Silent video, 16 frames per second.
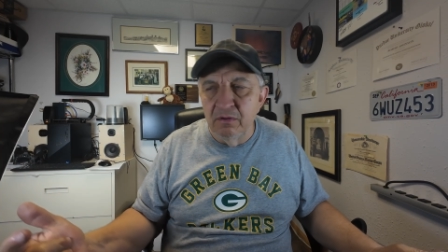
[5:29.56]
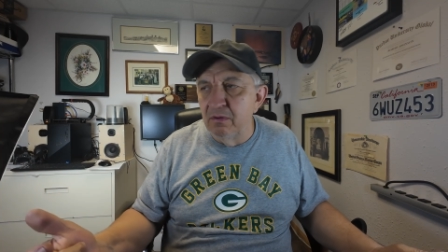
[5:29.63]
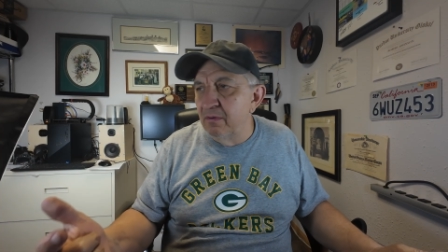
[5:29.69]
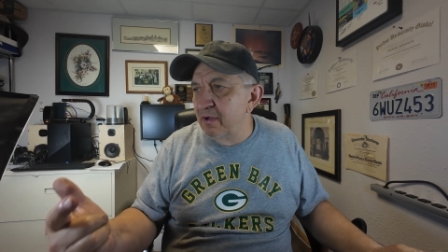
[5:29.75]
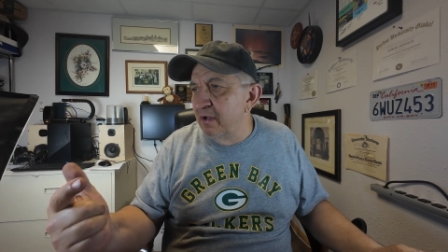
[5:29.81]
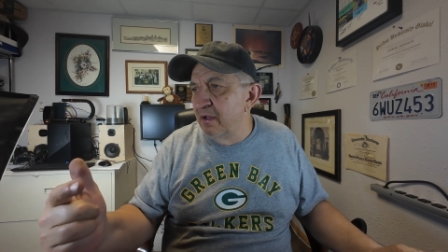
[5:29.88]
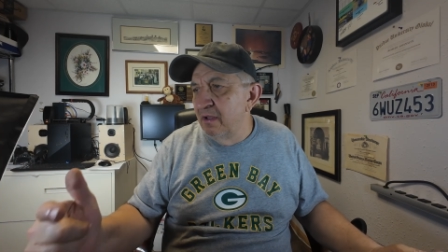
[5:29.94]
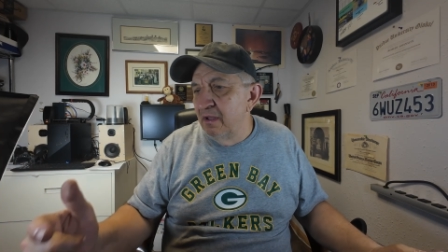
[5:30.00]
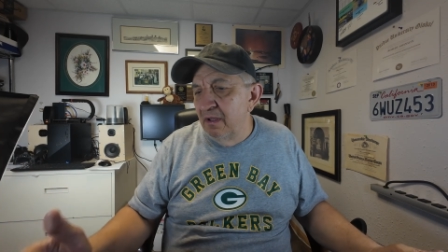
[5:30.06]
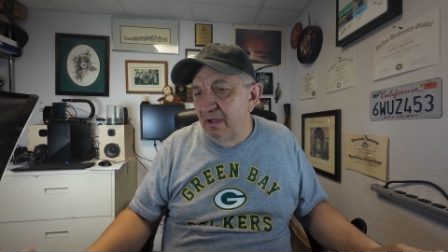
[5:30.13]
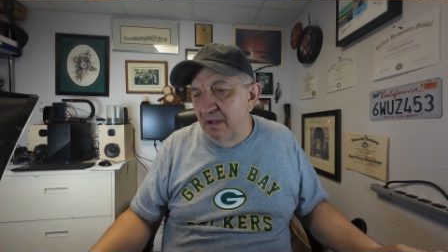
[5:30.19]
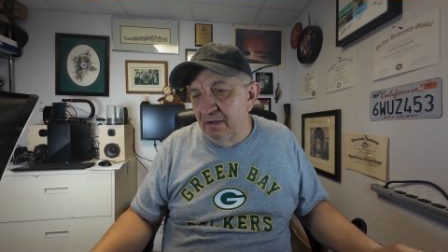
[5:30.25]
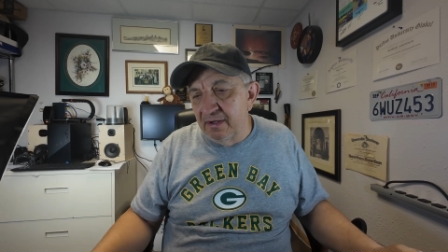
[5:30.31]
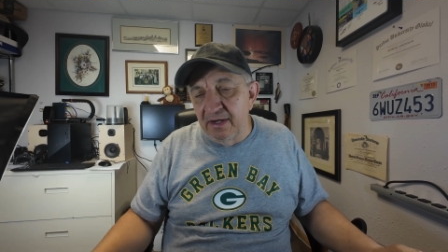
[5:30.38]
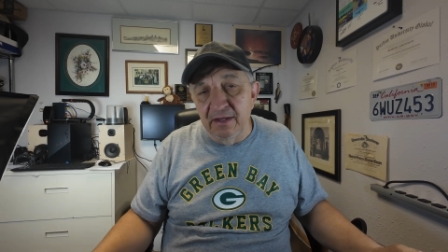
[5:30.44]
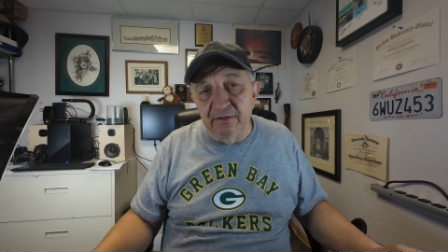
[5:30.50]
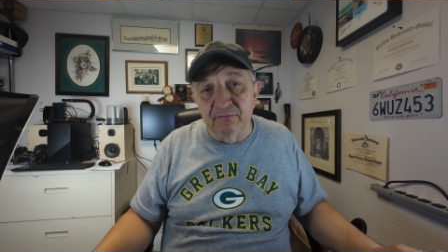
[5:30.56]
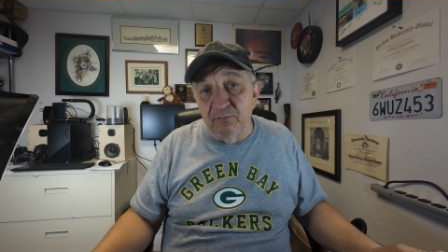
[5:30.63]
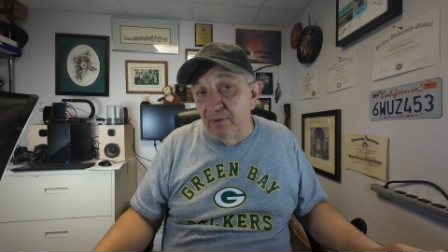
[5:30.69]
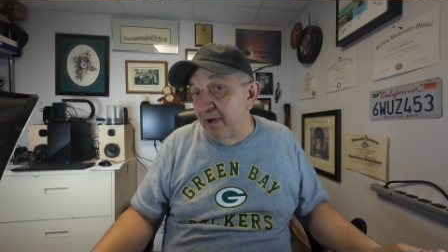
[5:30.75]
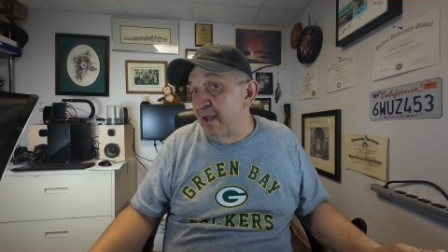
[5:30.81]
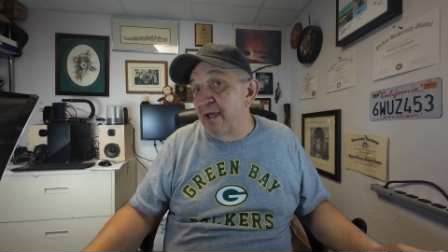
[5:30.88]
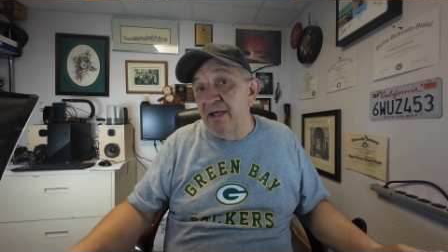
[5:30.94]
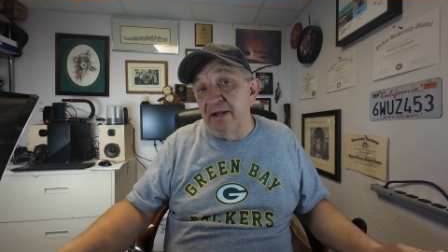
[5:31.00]
Well, guess
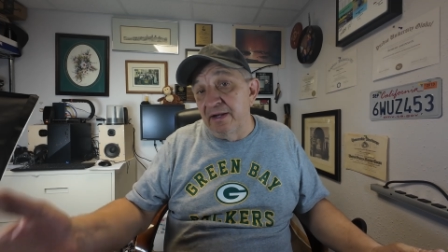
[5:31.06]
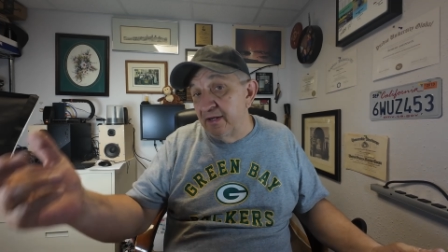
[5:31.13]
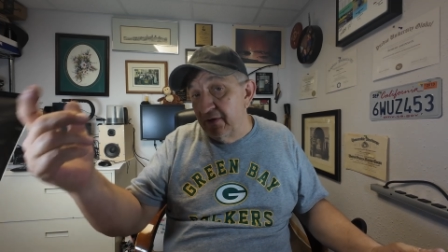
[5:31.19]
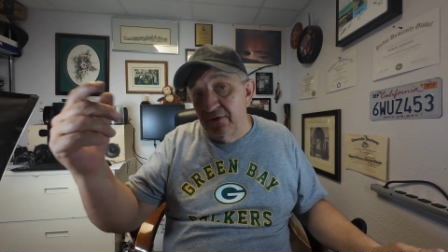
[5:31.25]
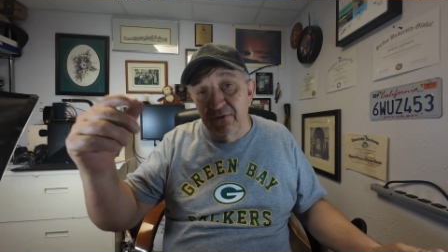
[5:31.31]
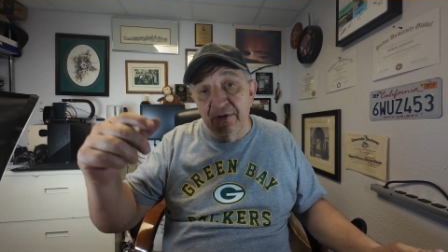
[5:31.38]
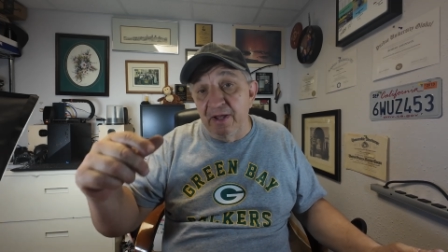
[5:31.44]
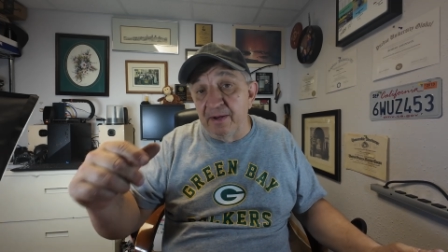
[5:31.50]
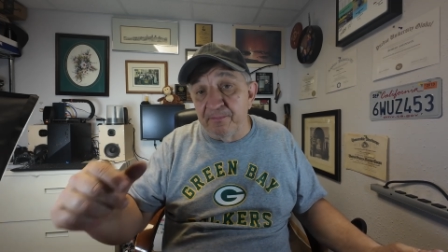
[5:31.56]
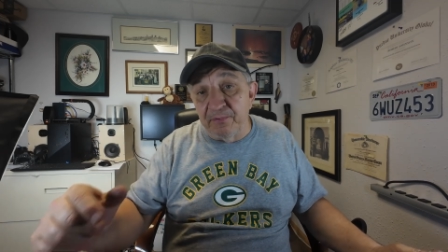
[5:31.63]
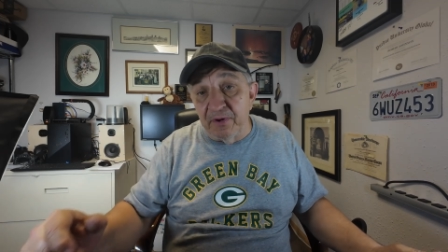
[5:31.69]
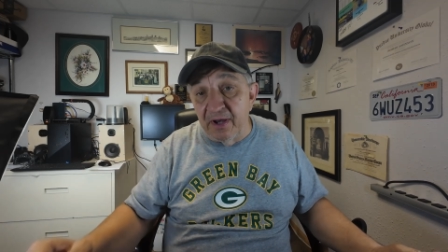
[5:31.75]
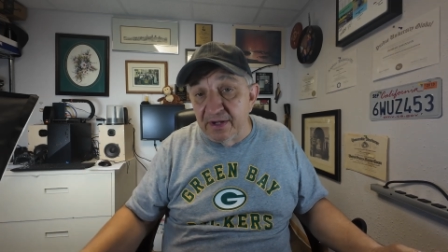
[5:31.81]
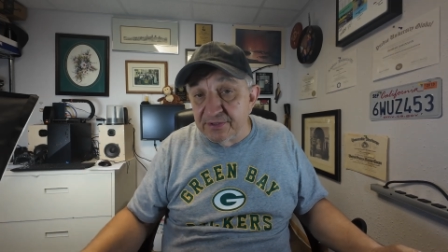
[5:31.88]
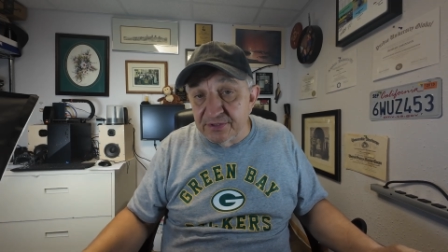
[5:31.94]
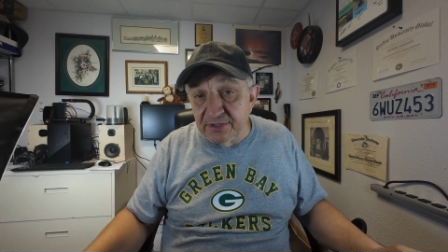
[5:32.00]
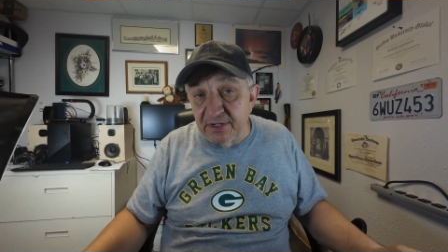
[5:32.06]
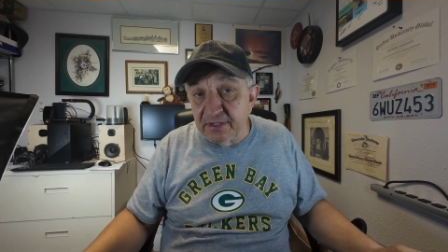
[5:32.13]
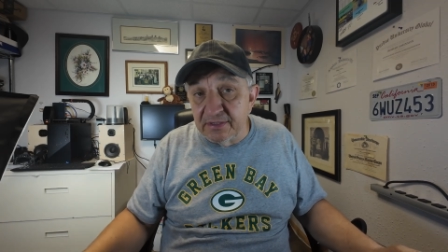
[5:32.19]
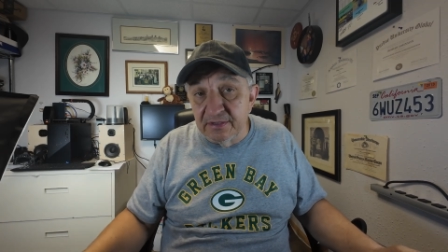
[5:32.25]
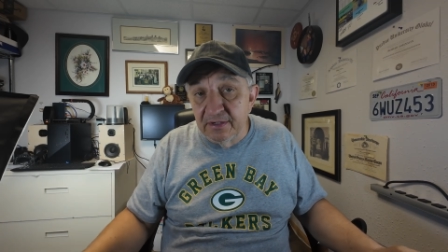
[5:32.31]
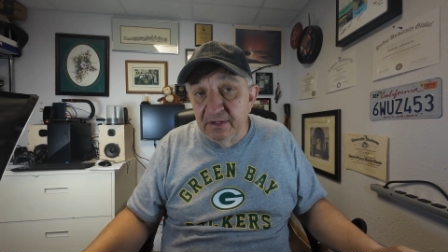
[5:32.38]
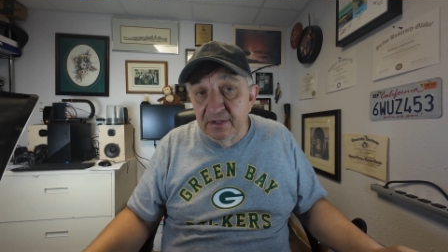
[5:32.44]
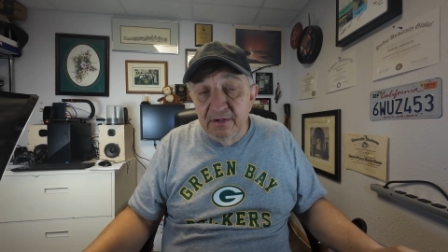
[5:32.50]
what? I didn't do that
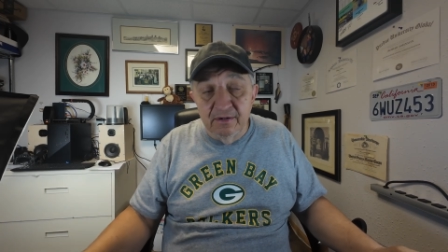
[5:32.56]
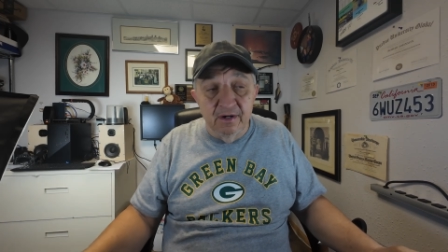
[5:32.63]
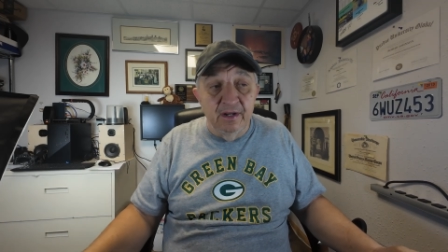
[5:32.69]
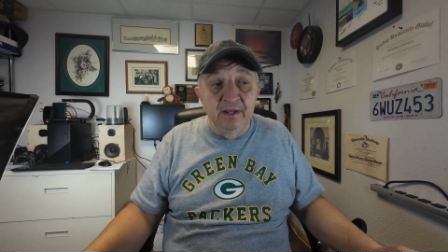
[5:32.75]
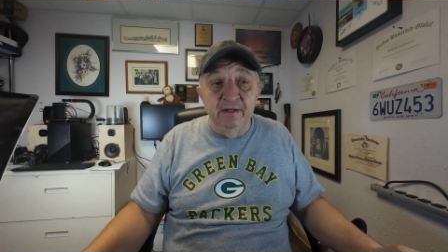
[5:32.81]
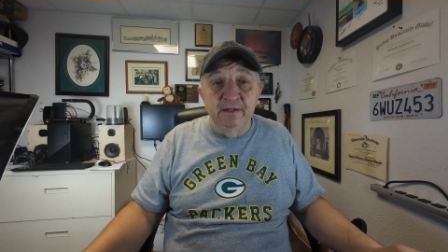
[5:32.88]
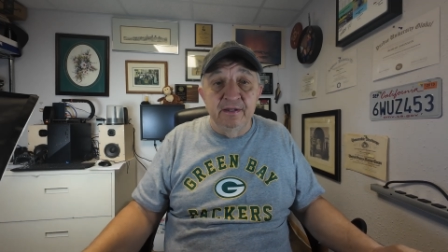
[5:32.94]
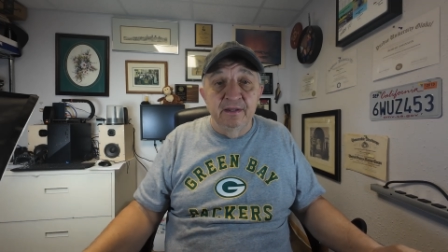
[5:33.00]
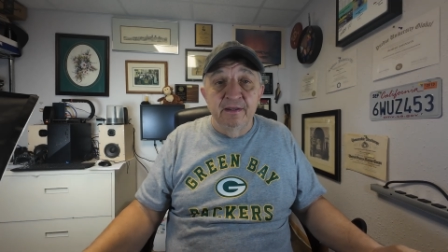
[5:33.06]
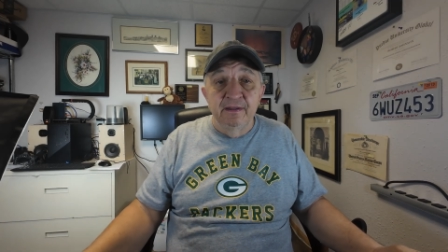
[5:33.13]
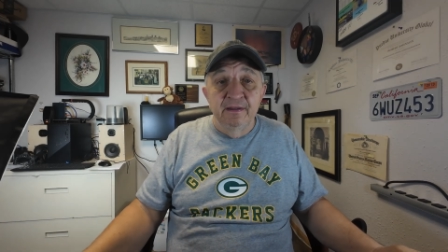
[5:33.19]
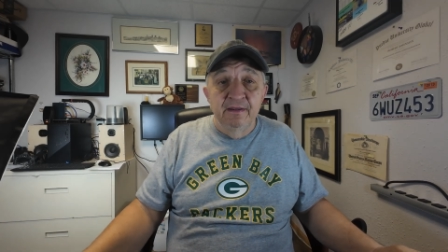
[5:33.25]
project, right?